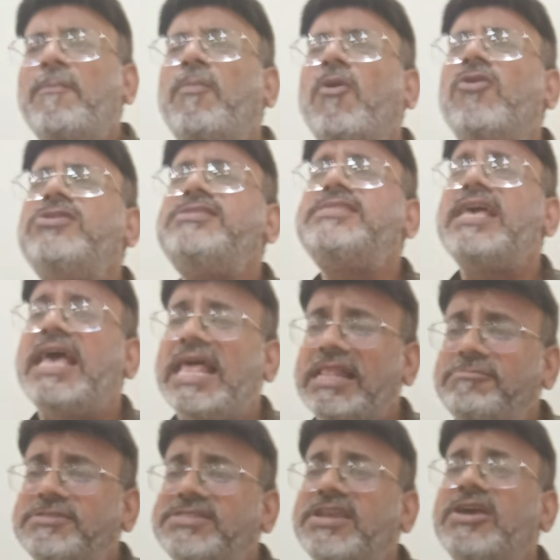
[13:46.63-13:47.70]
Pons
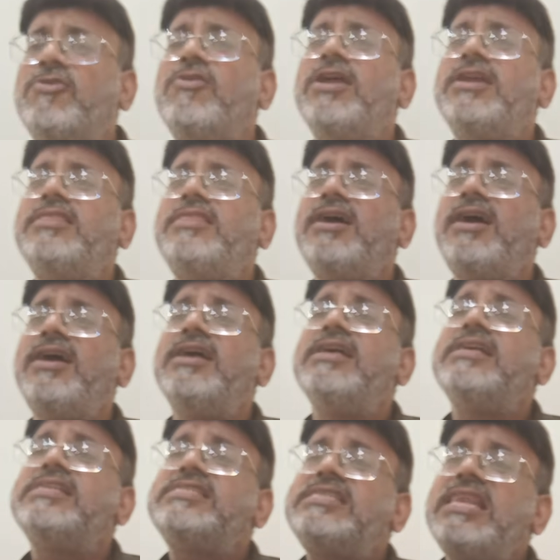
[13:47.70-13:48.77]
helps regulate
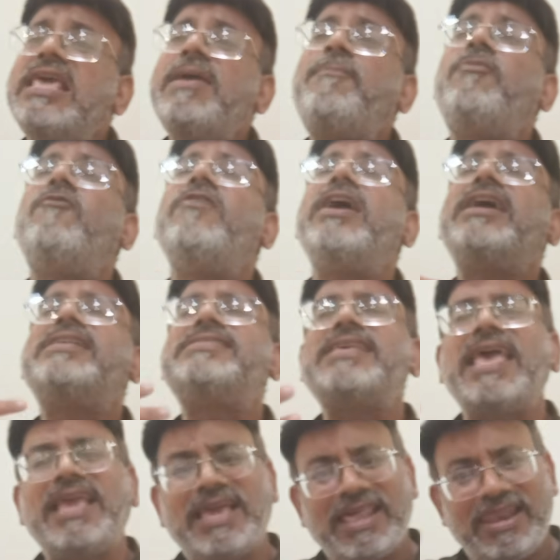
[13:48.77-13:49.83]
the sleep-wake
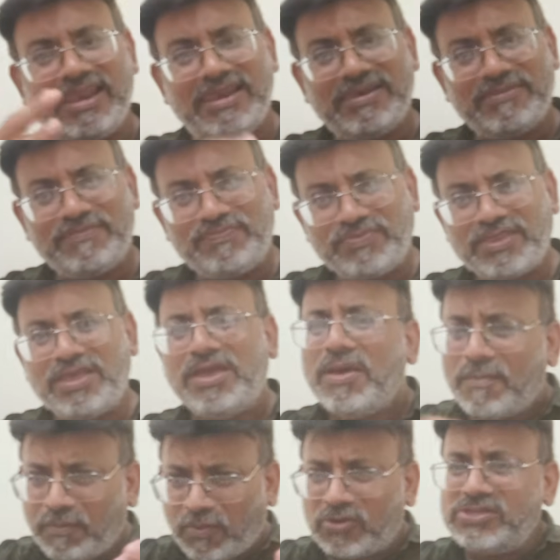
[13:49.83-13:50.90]
cycle.
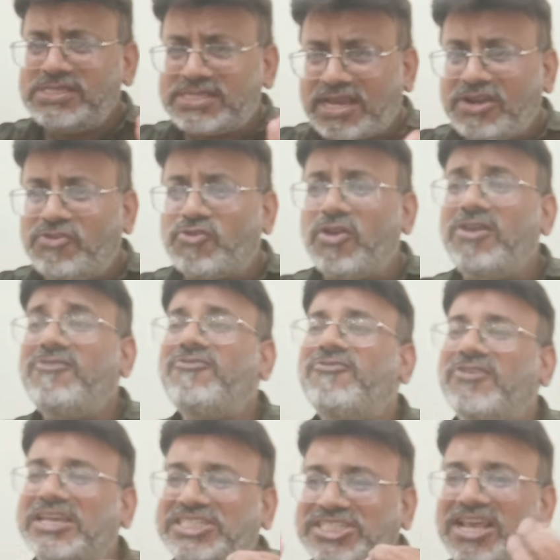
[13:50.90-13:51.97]
Pons control
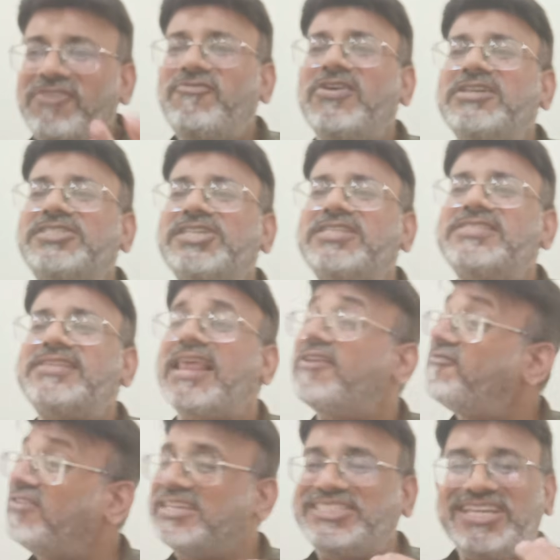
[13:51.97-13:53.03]
facial functions
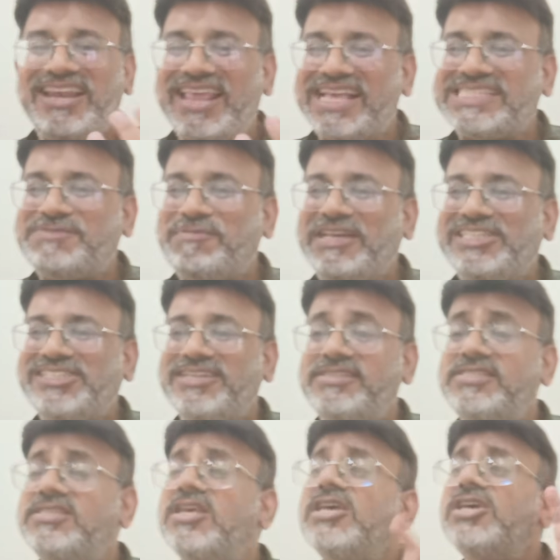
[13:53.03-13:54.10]
like facial
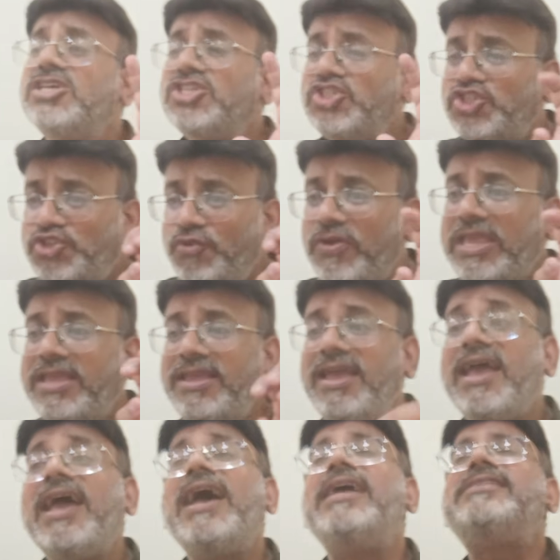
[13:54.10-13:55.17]
expressions,
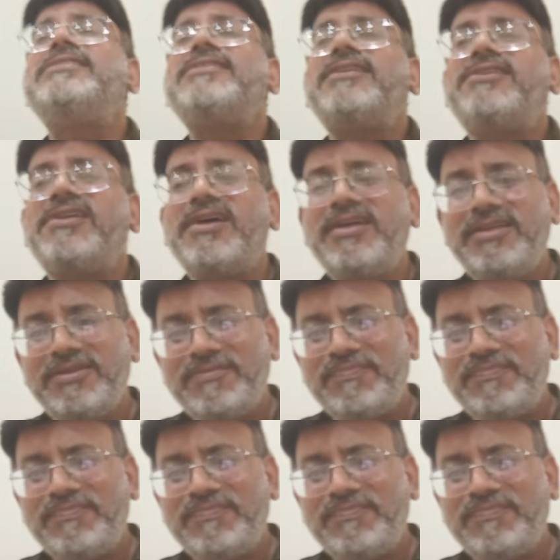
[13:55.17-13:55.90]
chewing, etc.